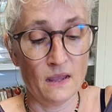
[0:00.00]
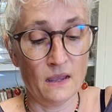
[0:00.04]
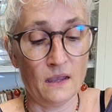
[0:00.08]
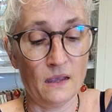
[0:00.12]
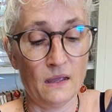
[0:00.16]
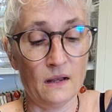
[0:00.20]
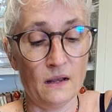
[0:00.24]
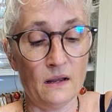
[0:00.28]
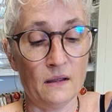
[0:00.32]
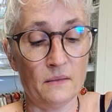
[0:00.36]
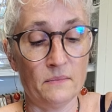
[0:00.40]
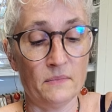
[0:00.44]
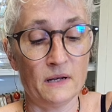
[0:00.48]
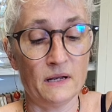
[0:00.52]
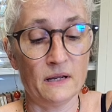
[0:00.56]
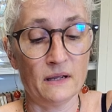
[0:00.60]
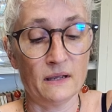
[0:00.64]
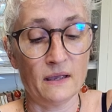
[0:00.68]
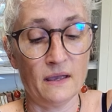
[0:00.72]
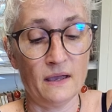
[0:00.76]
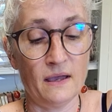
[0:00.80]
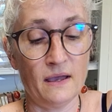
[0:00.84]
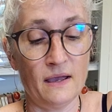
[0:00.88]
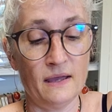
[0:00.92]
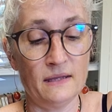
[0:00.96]
And I'm gonna
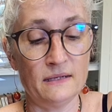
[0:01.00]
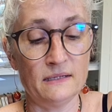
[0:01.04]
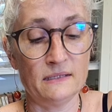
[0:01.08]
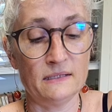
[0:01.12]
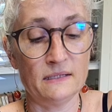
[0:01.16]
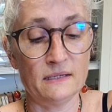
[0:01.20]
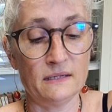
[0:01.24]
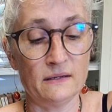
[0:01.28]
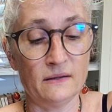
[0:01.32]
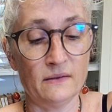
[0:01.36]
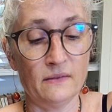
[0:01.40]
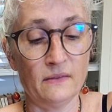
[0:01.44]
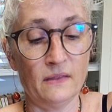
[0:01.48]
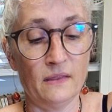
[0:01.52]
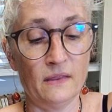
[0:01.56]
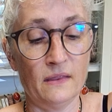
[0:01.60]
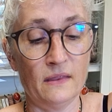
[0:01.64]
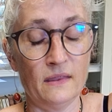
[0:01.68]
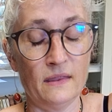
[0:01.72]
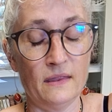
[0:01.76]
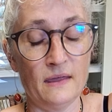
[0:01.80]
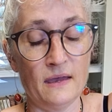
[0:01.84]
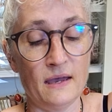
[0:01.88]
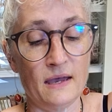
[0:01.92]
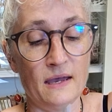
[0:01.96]
cut
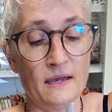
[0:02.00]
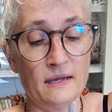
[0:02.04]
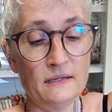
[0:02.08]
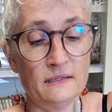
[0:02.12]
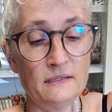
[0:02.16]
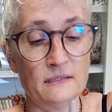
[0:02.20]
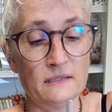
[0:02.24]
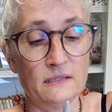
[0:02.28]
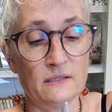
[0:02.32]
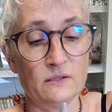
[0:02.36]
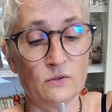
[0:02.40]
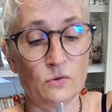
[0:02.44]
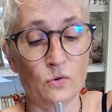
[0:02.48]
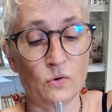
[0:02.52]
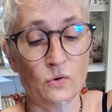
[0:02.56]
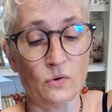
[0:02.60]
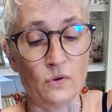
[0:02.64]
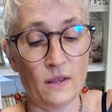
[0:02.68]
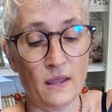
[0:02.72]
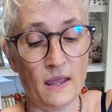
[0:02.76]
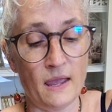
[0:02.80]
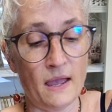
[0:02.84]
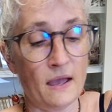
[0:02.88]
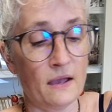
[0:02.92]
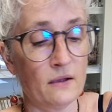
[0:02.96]
that
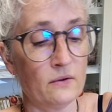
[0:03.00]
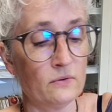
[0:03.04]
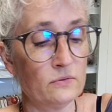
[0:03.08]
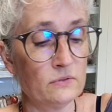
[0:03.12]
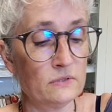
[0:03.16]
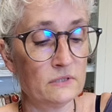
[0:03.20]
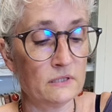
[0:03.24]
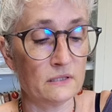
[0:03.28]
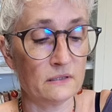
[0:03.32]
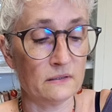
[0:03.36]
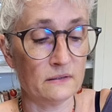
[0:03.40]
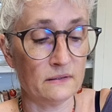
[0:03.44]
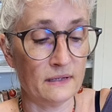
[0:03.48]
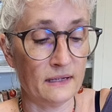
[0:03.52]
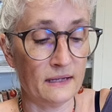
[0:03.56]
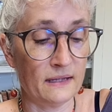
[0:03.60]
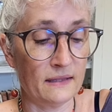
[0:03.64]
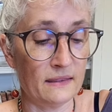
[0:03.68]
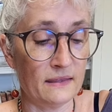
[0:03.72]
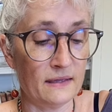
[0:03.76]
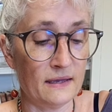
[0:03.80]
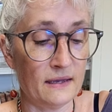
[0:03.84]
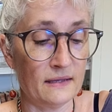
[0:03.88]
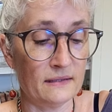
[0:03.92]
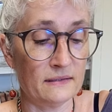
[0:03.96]
out like
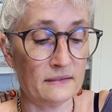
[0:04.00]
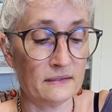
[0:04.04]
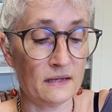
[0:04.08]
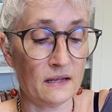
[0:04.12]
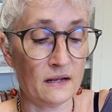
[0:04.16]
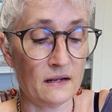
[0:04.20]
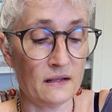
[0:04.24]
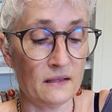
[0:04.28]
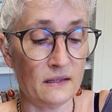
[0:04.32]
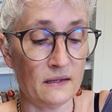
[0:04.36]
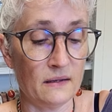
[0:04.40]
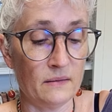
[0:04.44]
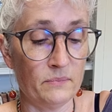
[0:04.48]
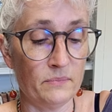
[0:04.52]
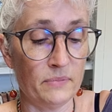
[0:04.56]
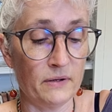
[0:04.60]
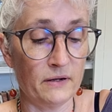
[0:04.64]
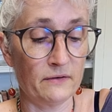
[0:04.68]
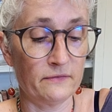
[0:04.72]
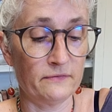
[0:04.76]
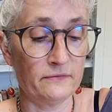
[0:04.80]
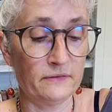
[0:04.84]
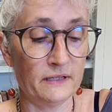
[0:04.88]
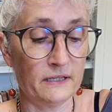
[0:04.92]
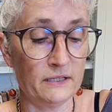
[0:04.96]
that. It's kind of like
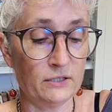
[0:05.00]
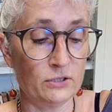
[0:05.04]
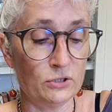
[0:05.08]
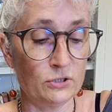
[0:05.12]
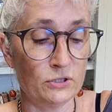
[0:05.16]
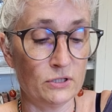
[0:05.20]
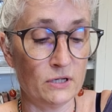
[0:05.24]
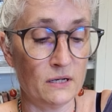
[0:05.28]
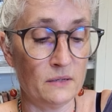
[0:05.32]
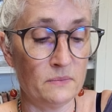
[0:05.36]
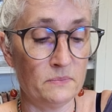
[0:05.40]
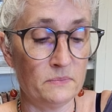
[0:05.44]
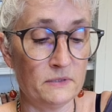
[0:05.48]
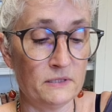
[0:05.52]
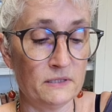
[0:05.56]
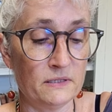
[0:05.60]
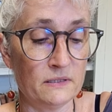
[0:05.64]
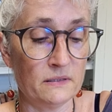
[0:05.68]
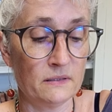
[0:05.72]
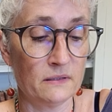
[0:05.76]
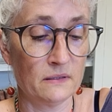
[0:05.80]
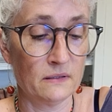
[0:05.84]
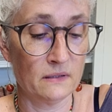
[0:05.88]
butterfly shaped.